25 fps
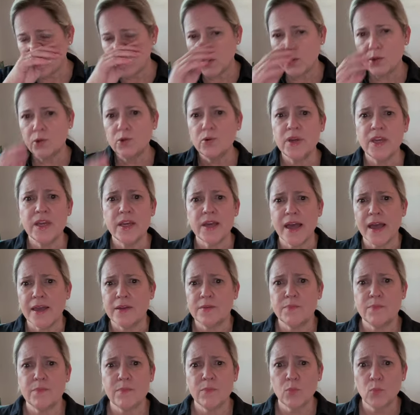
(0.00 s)
who he had
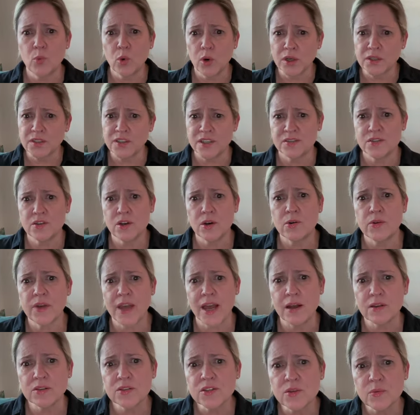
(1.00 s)
worked as
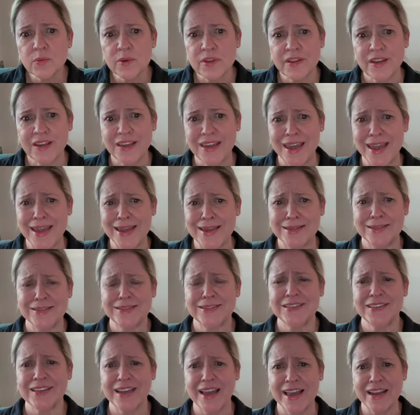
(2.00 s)
co-counsel with a case
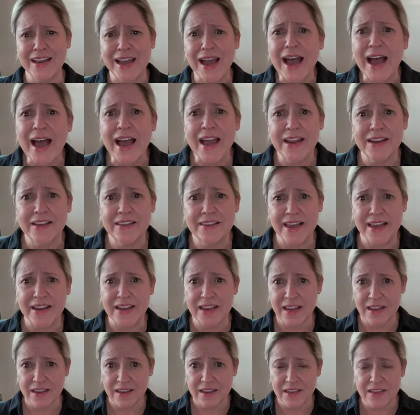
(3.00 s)
to kind of hide that
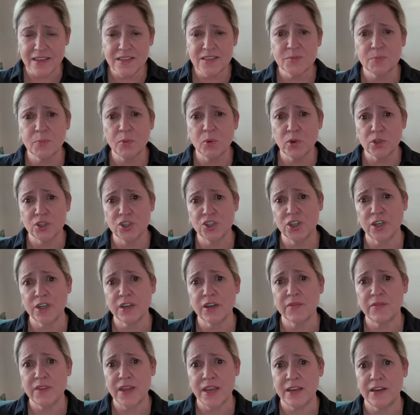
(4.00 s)
his portion
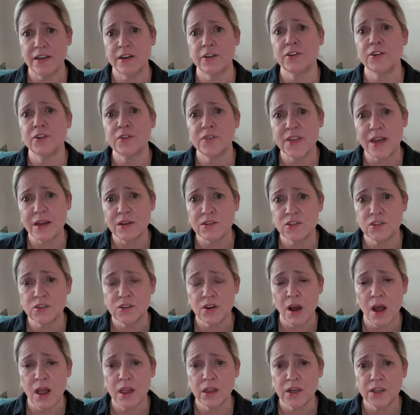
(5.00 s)
of the
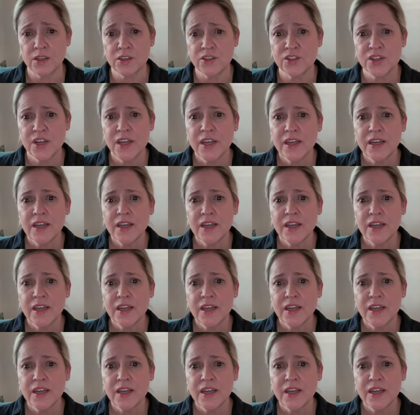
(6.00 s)
$800,000.